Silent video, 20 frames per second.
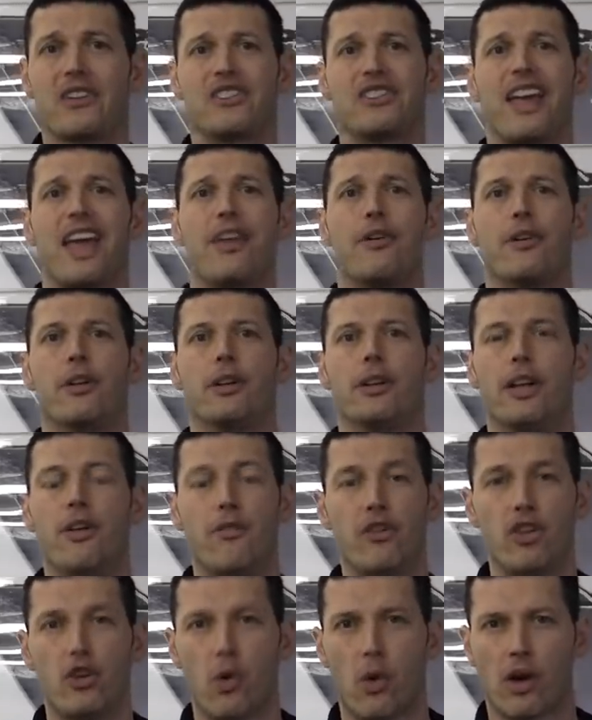a standard of
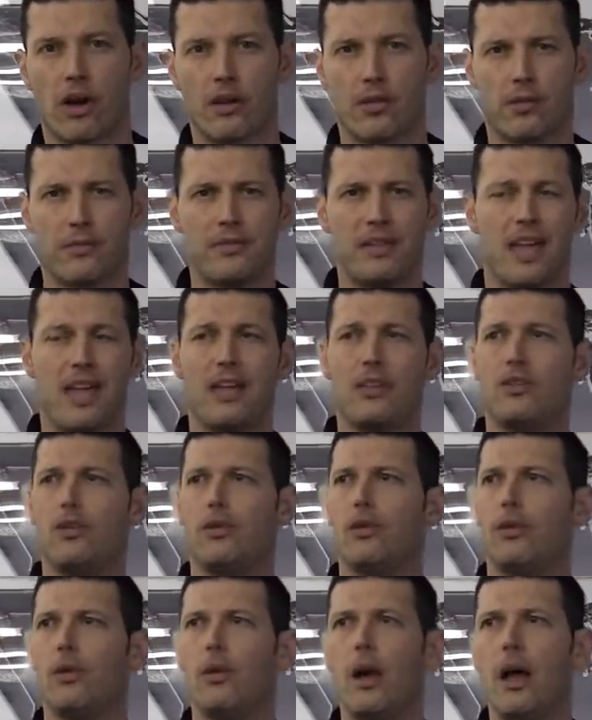living you wanted to obtain
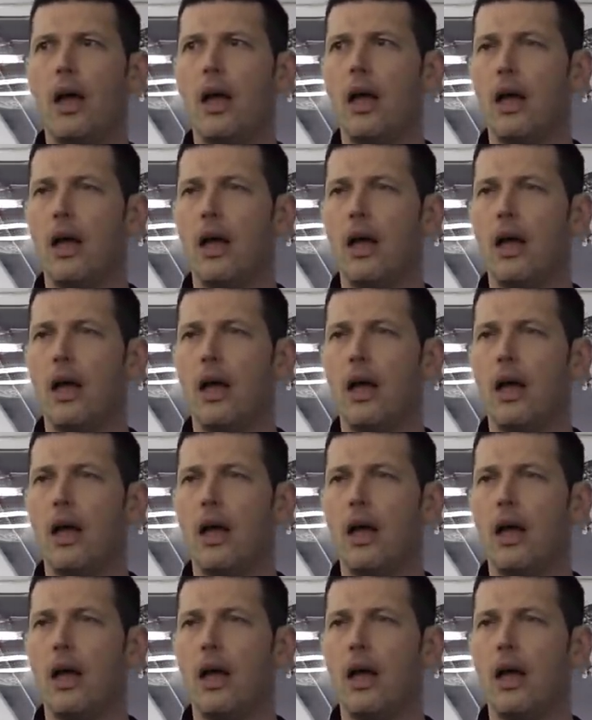to,